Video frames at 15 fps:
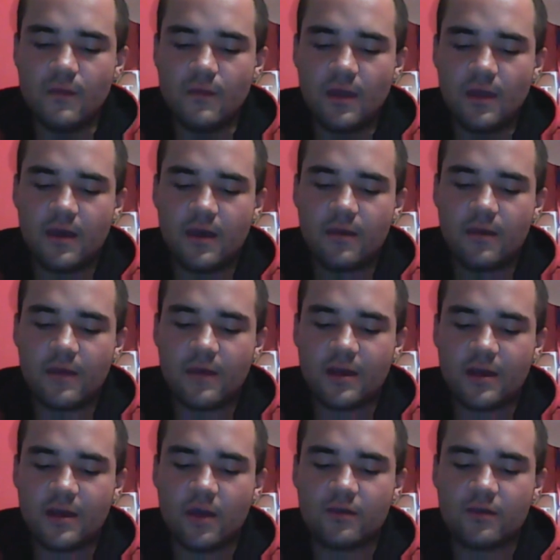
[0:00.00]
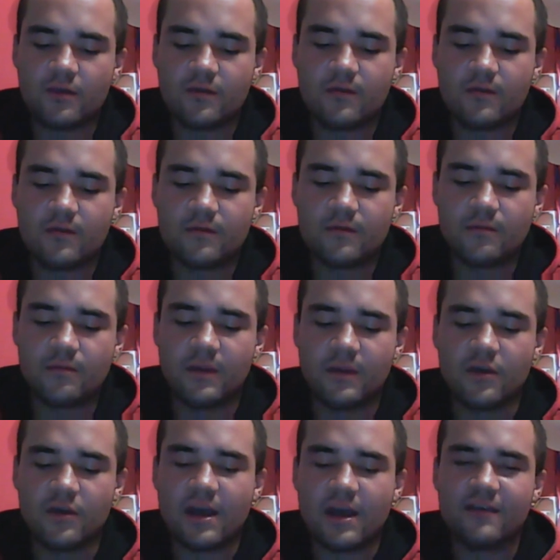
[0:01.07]
I don't mean
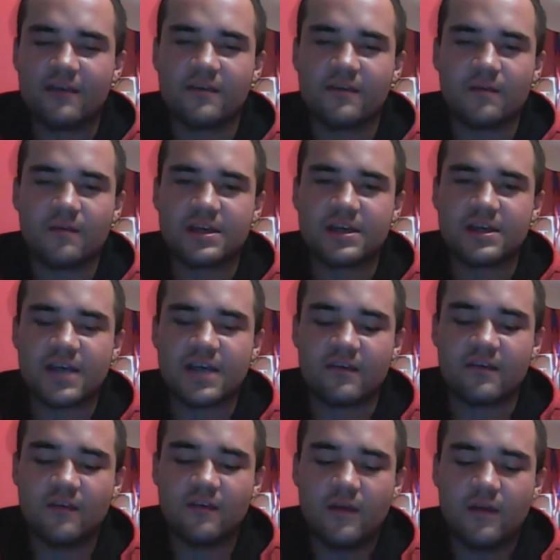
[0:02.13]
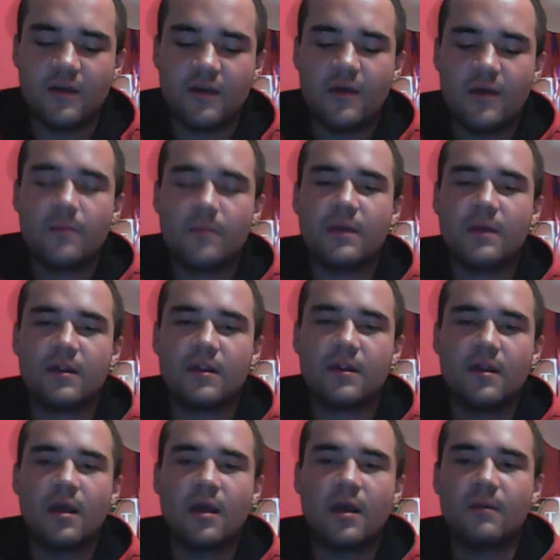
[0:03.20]
you guys that's in my chats, but
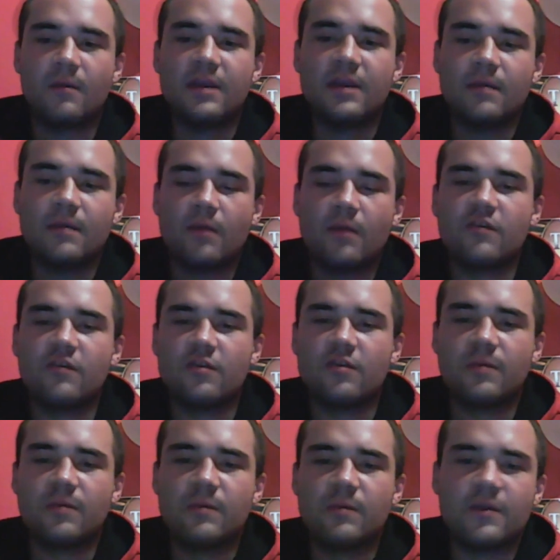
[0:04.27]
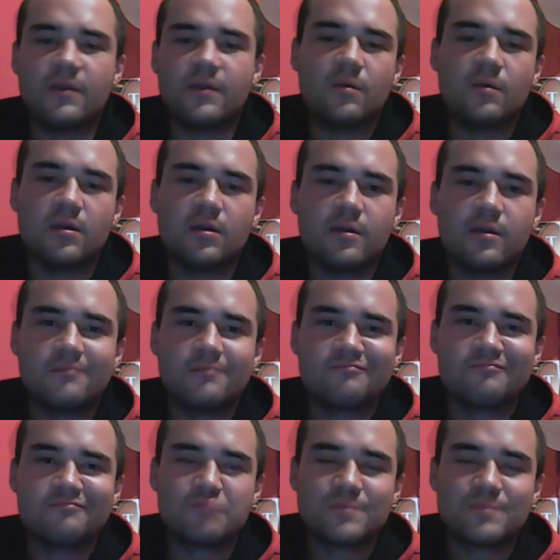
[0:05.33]
I'm meaning most of the people in the world.
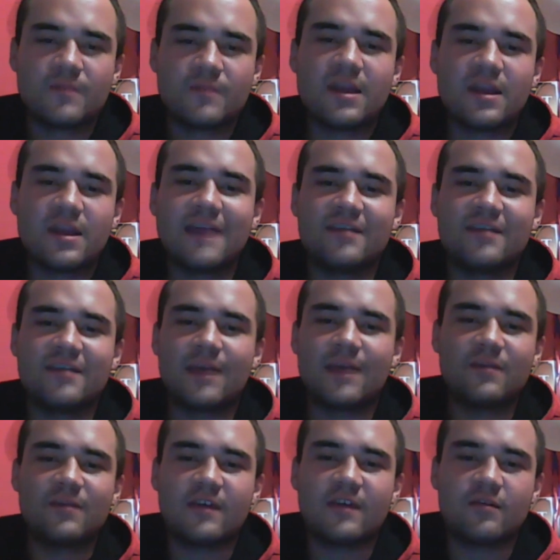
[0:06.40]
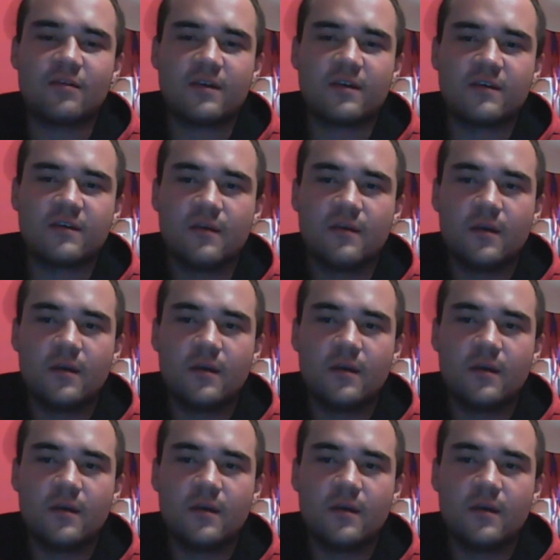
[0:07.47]
The 99% of us.